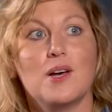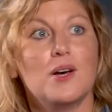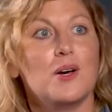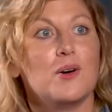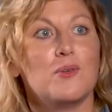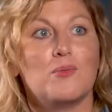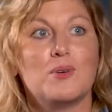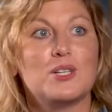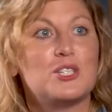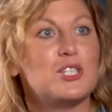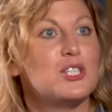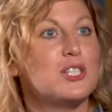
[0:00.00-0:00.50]

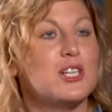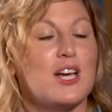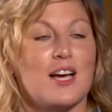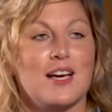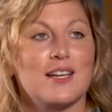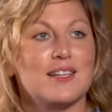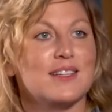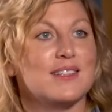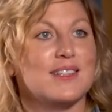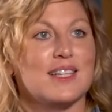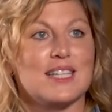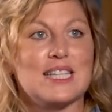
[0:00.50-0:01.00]
which
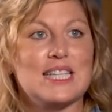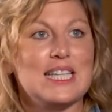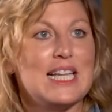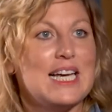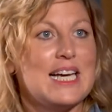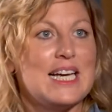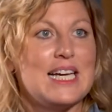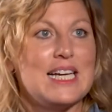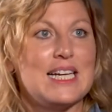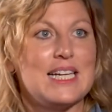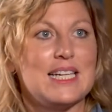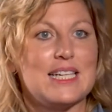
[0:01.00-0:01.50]
side of the
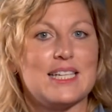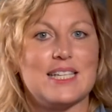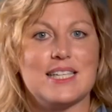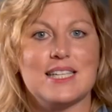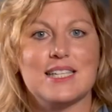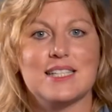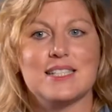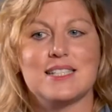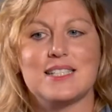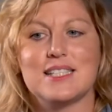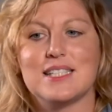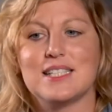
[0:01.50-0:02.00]
lake,
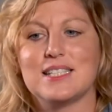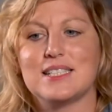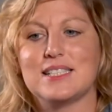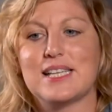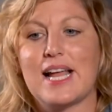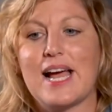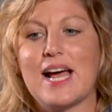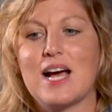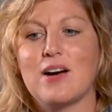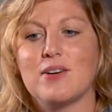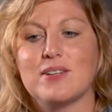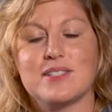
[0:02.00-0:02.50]
is it
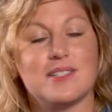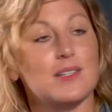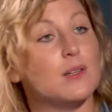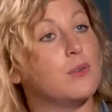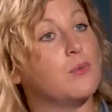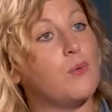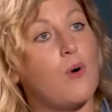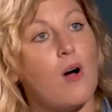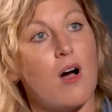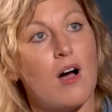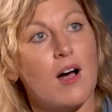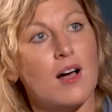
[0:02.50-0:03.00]

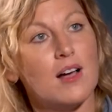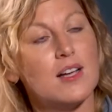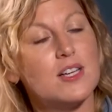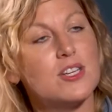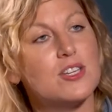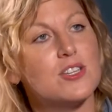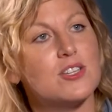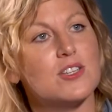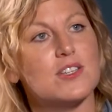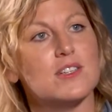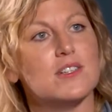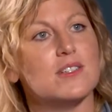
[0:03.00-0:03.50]

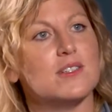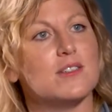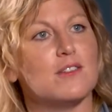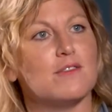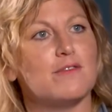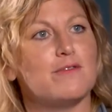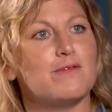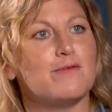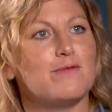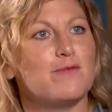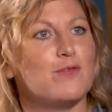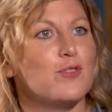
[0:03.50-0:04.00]
washed, is it
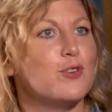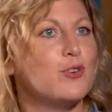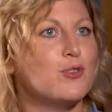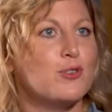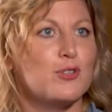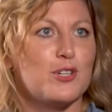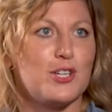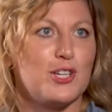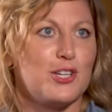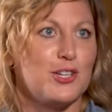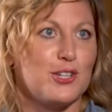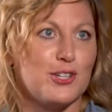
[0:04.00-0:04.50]
fruit
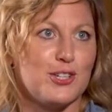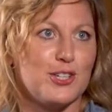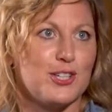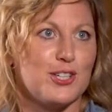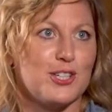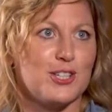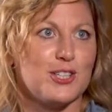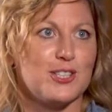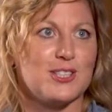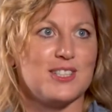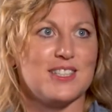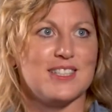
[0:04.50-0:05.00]

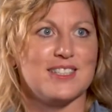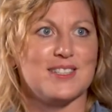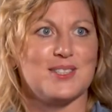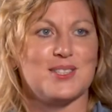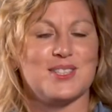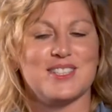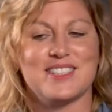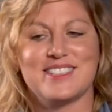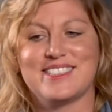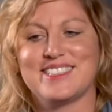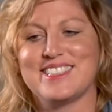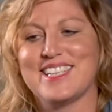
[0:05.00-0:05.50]
cured, is
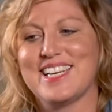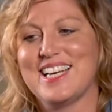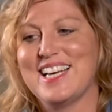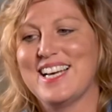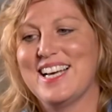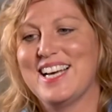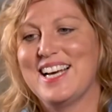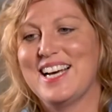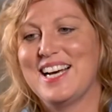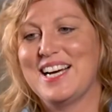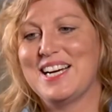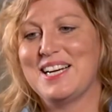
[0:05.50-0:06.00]
it
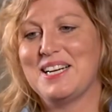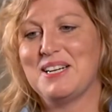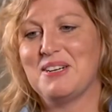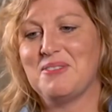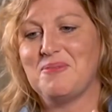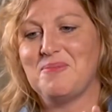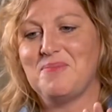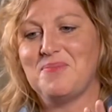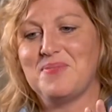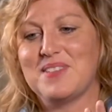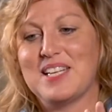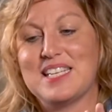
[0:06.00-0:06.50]

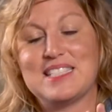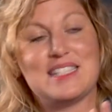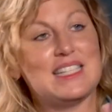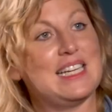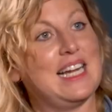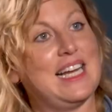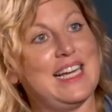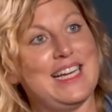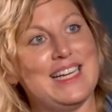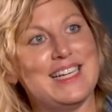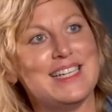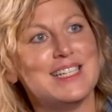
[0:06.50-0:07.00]

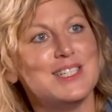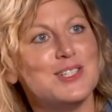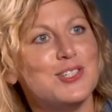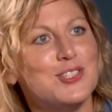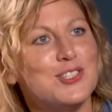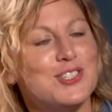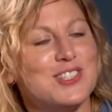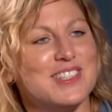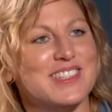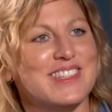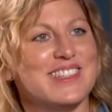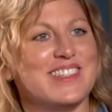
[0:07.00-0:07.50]

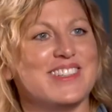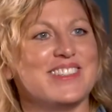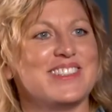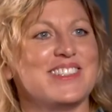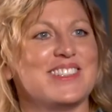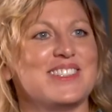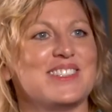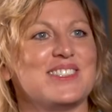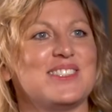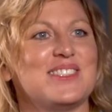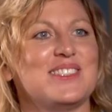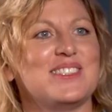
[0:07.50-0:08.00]
aged?
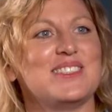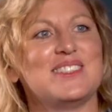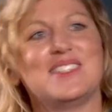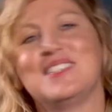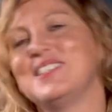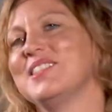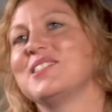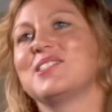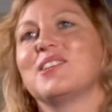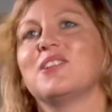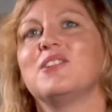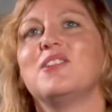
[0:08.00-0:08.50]

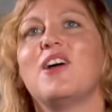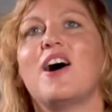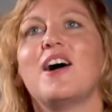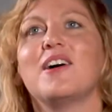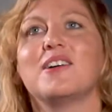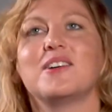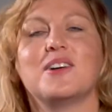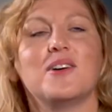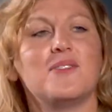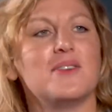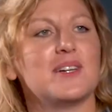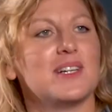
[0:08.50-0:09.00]
There's a
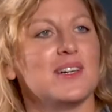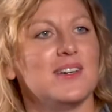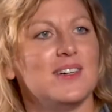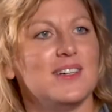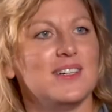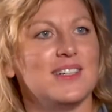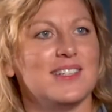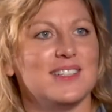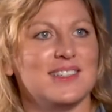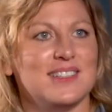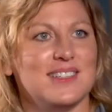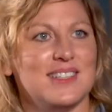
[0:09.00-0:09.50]
lot going
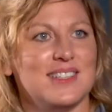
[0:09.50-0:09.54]
on.